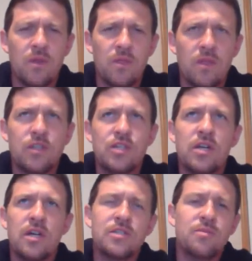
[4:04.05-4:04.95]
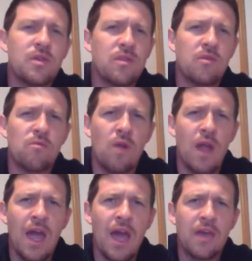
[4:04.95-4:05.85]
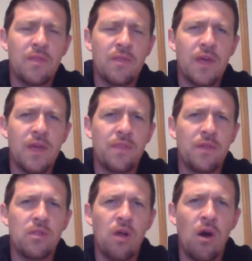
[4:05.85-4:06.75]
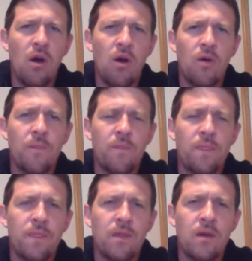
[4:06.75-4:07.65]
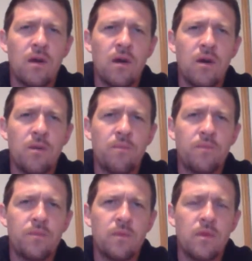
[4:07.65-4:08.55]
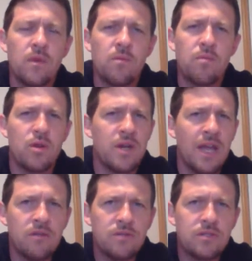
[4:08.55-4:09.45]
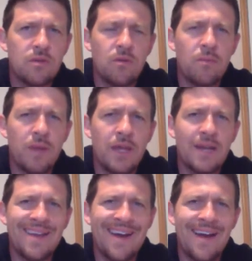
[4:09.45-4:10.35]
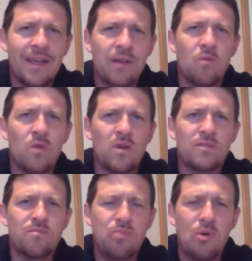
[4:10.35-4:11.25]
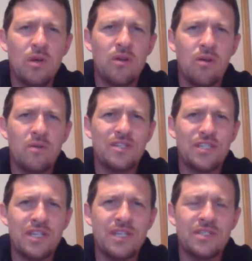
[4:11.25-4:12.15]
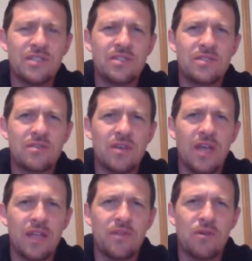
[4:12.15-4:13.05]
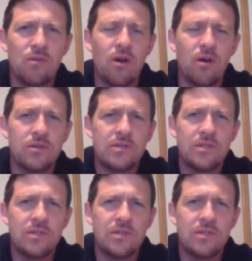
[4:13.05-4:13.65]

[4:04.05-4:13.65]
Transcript: The judgment, the wrath that the law um, pronounced on mankind was put on Jesus at the cross.